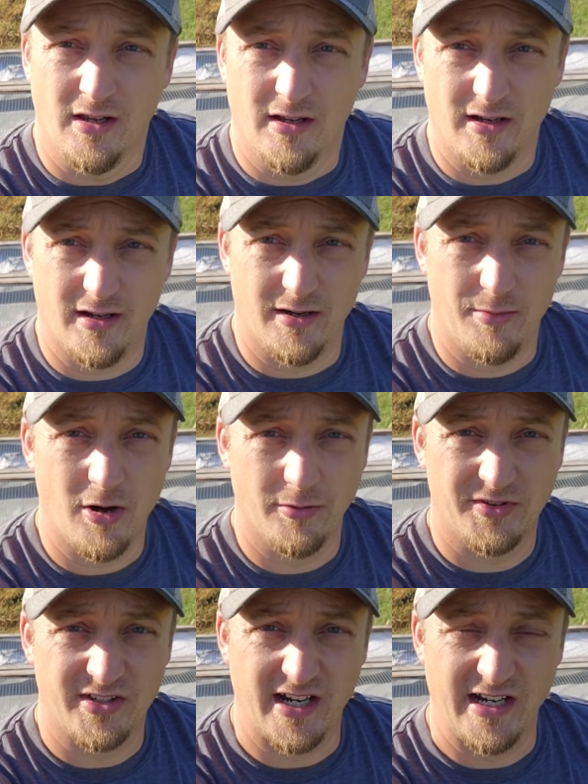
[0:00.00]

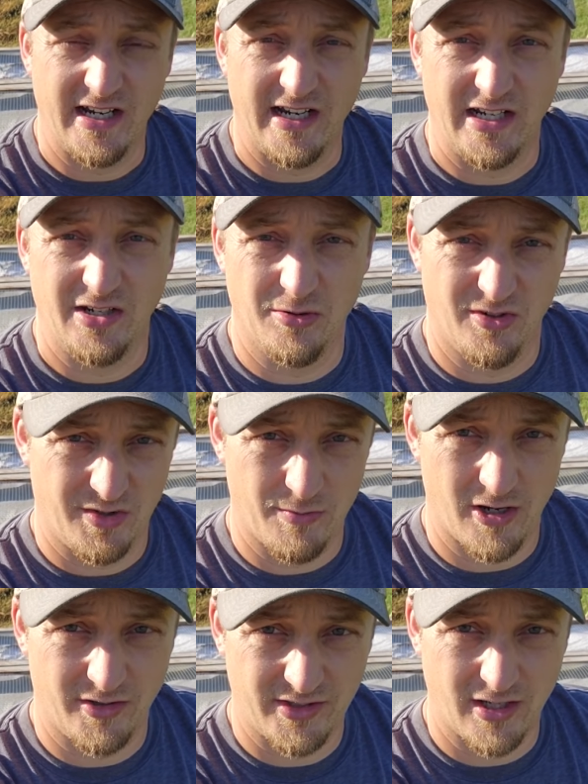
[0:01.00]
homesteading and doing
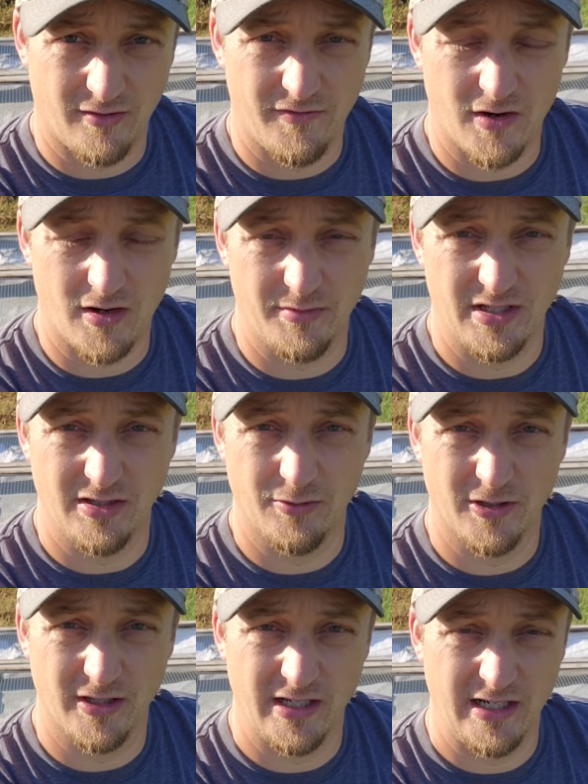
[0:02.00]
small scale farming, you
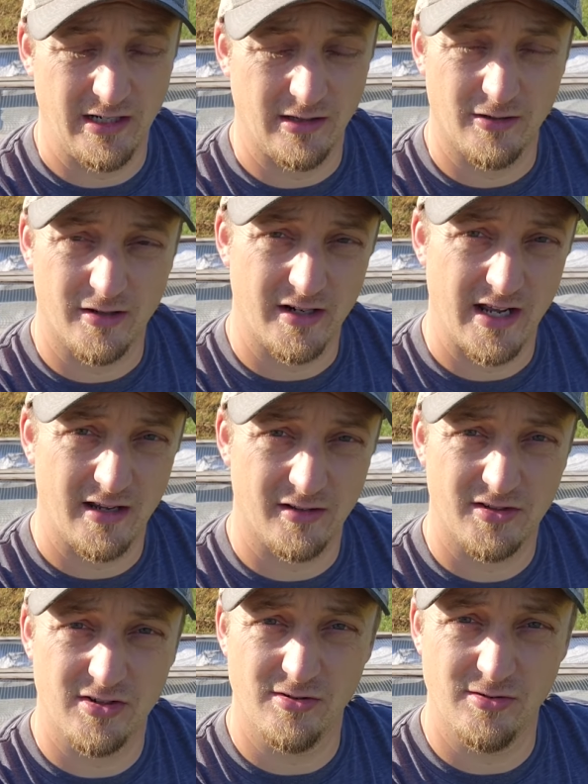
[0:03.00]
really need to learn how
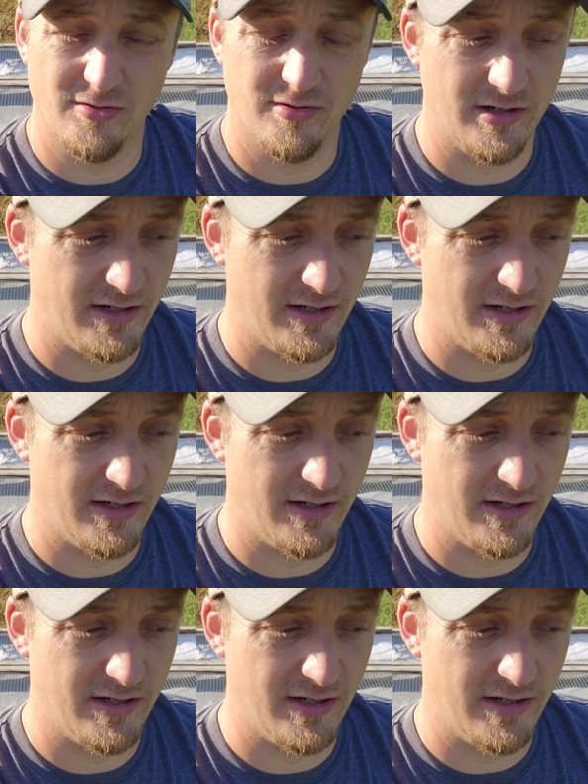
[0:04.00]
to